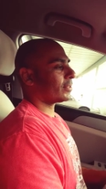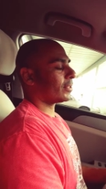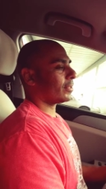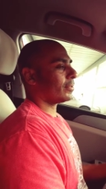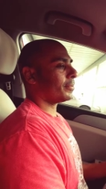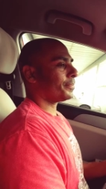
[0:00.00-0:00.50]

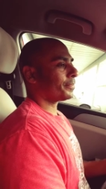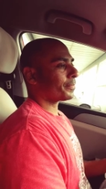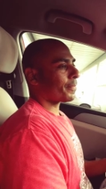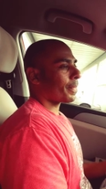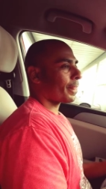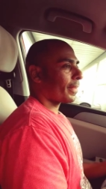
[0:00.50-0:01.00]
So
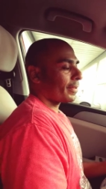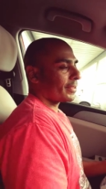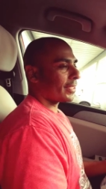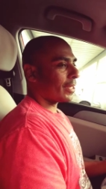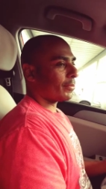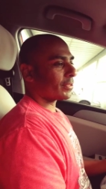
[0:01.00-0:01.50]

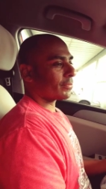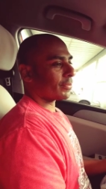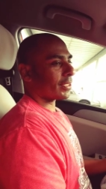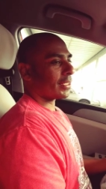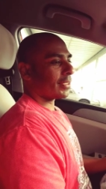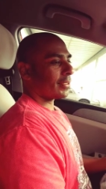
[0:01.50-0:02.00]
today was
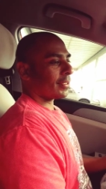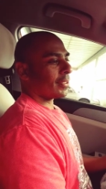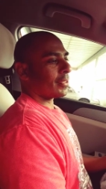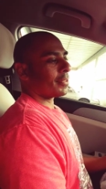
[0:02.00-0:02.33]
fun.